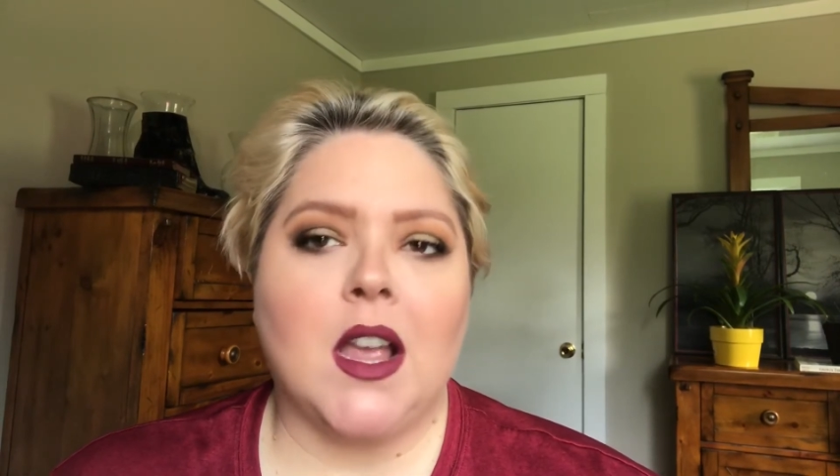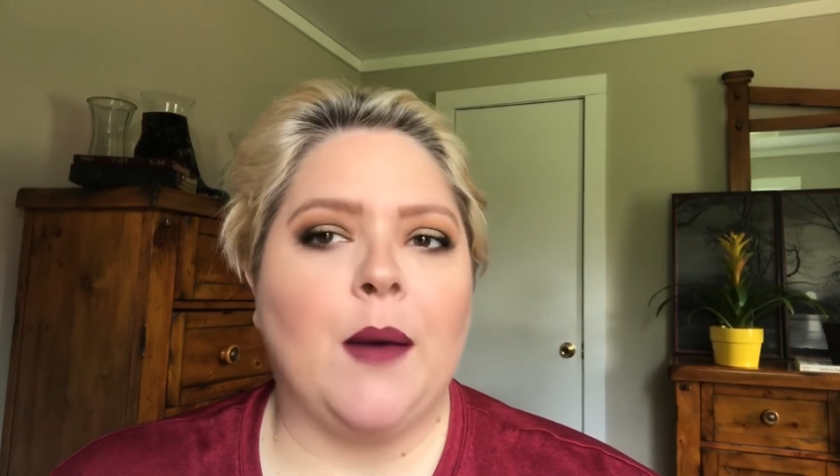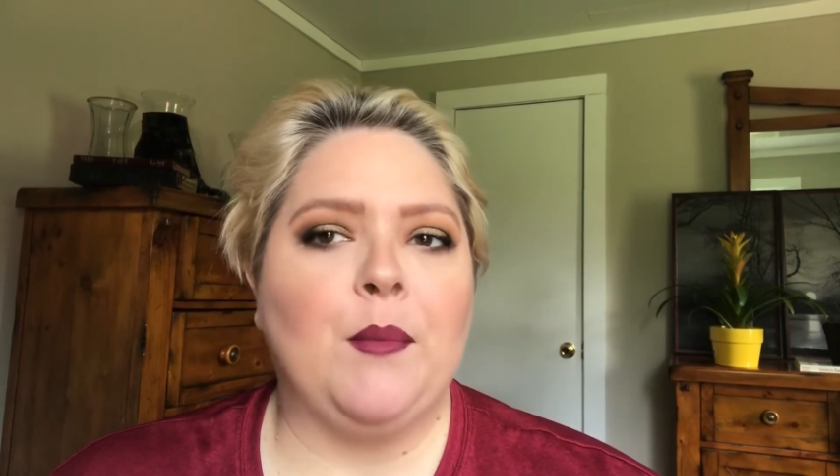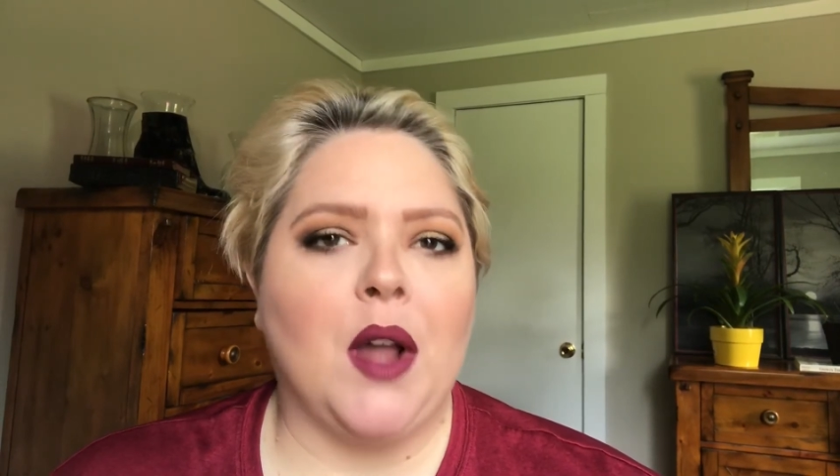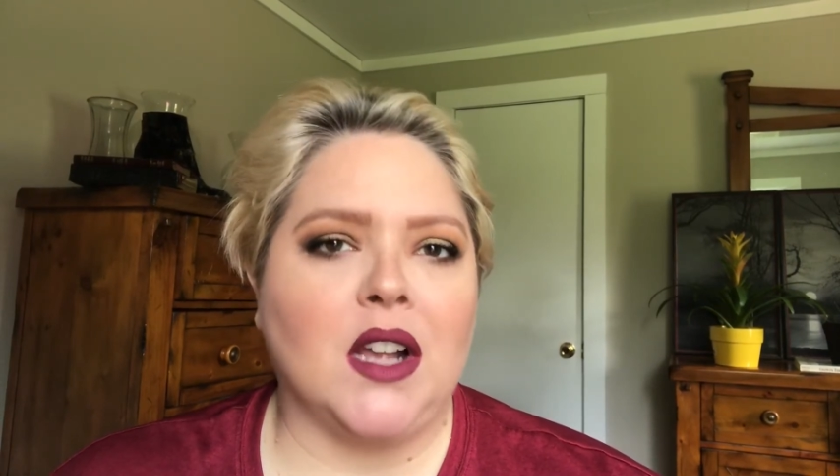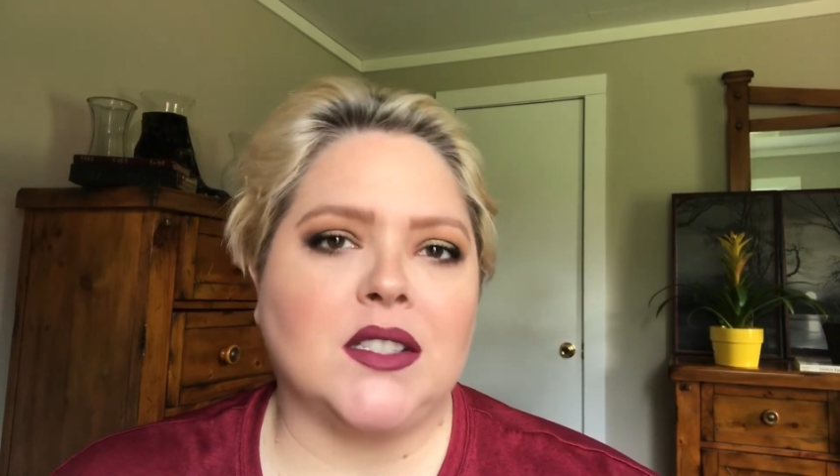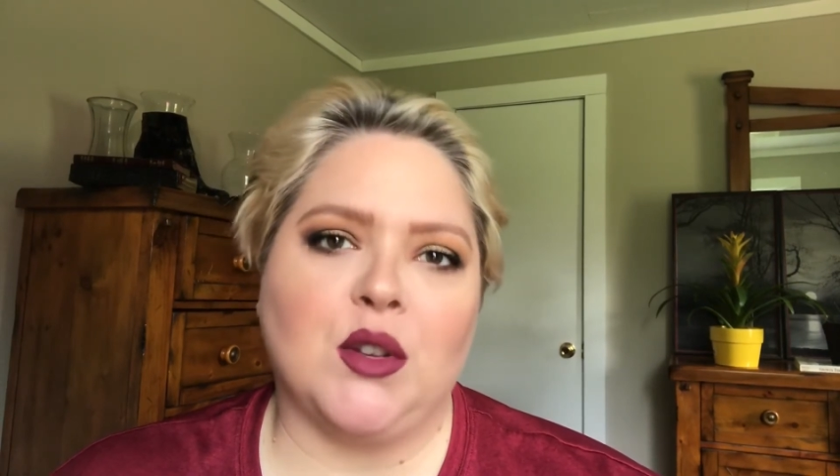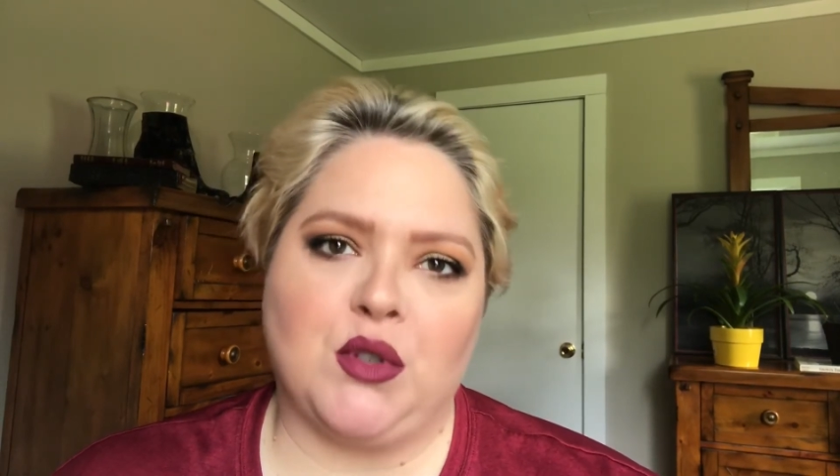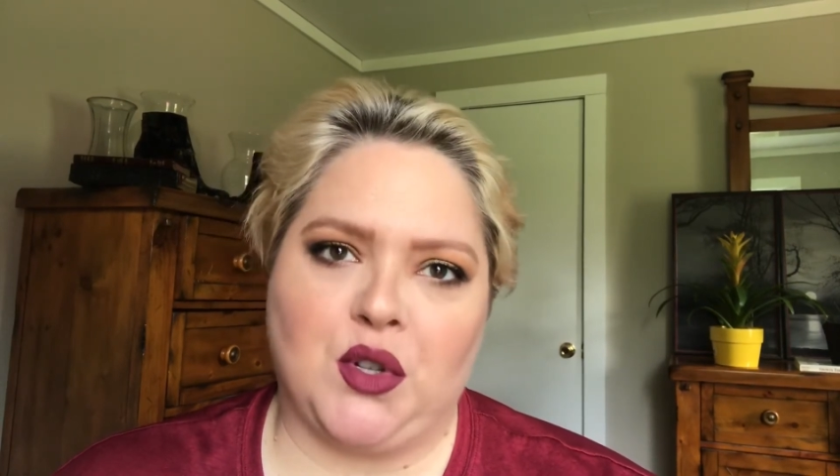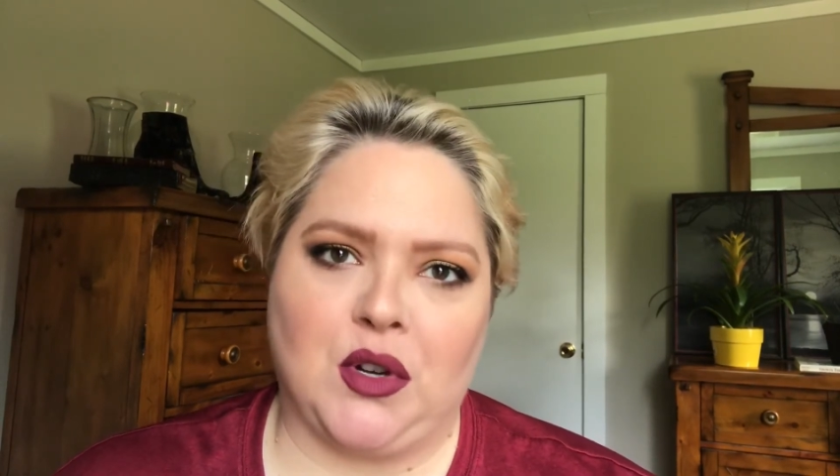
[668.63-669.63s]
I'm not
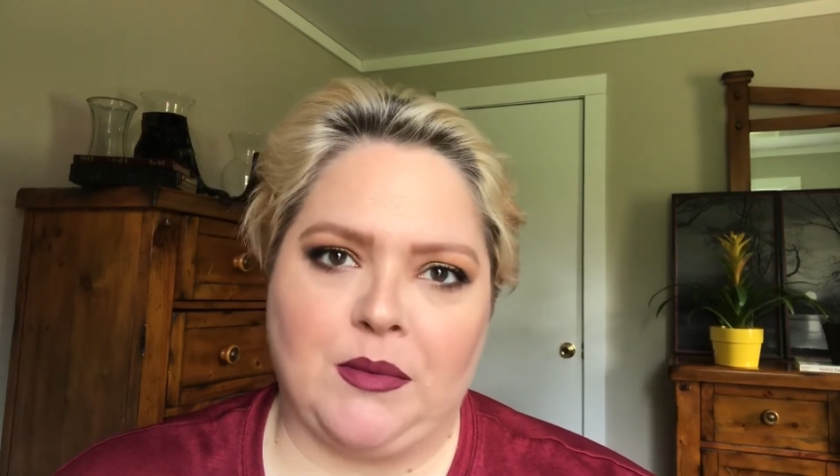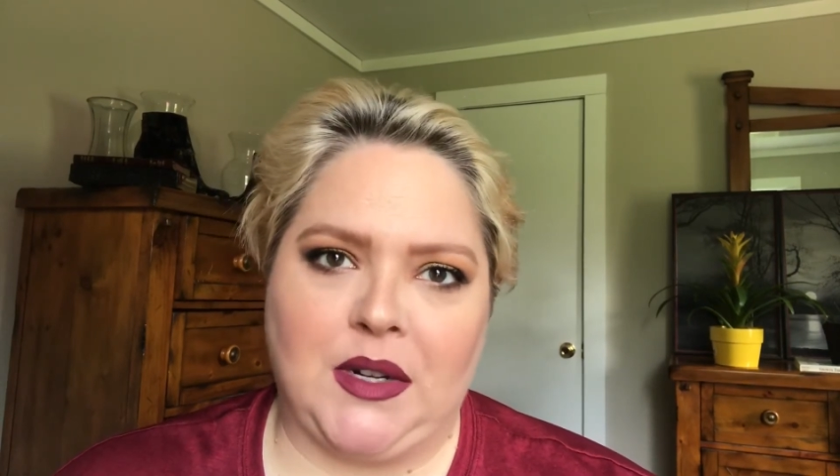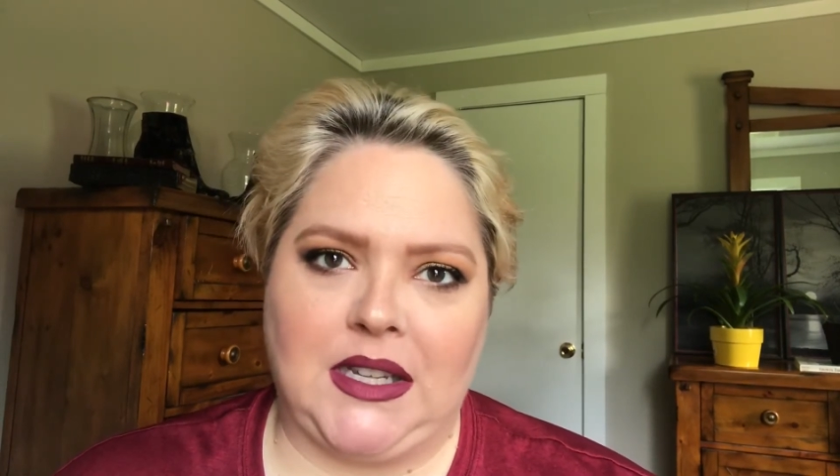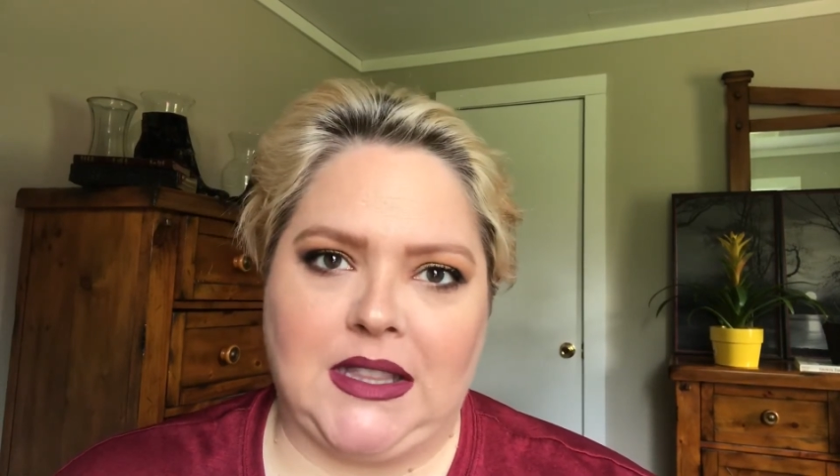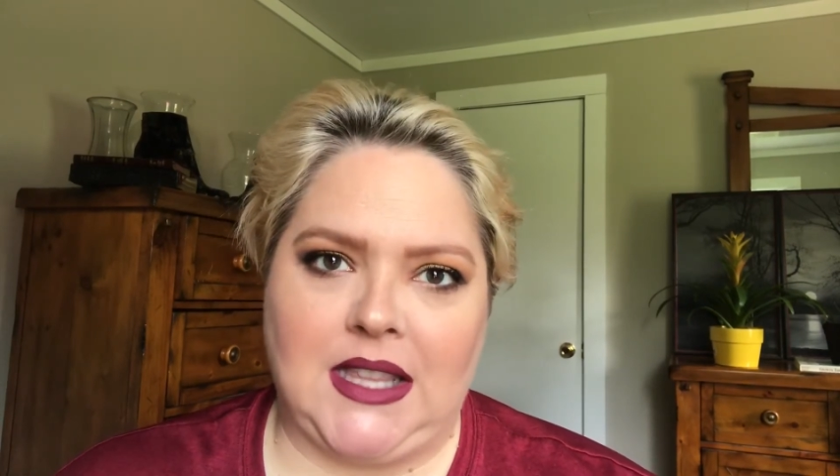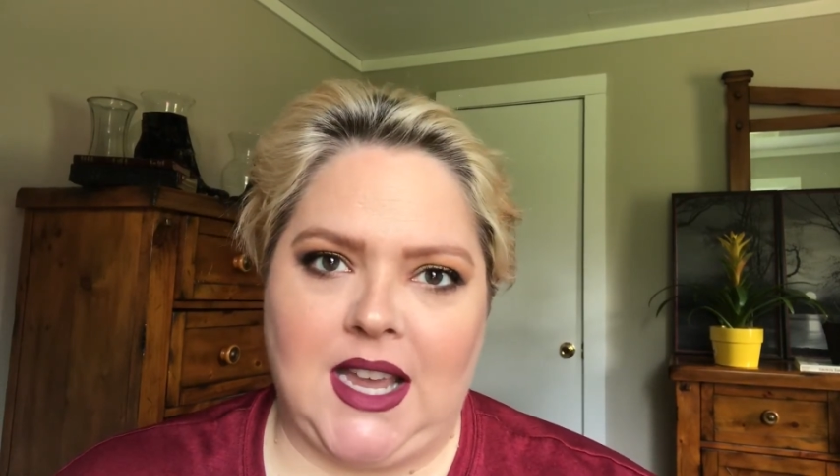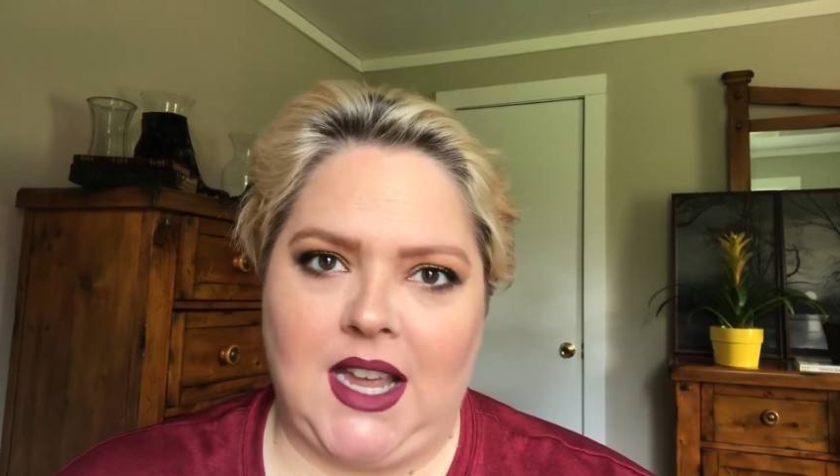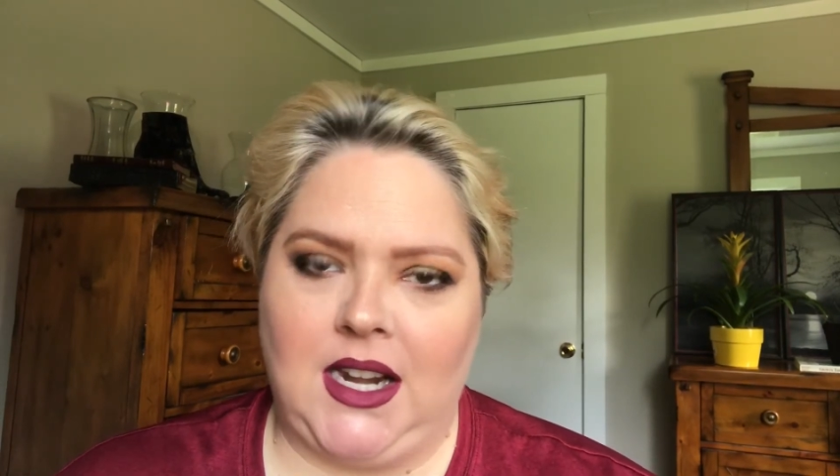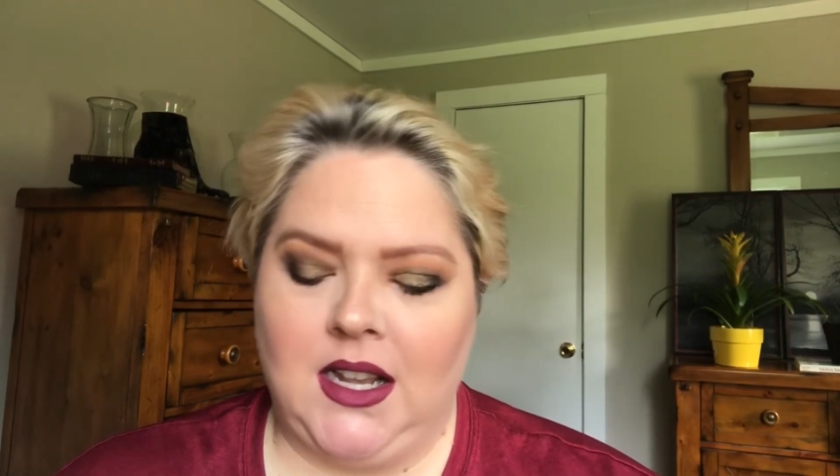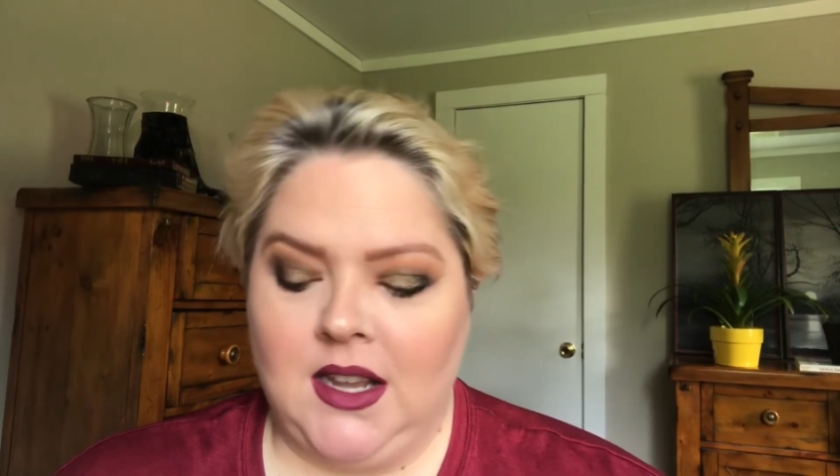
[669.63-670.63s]
so sure I'm going to get that.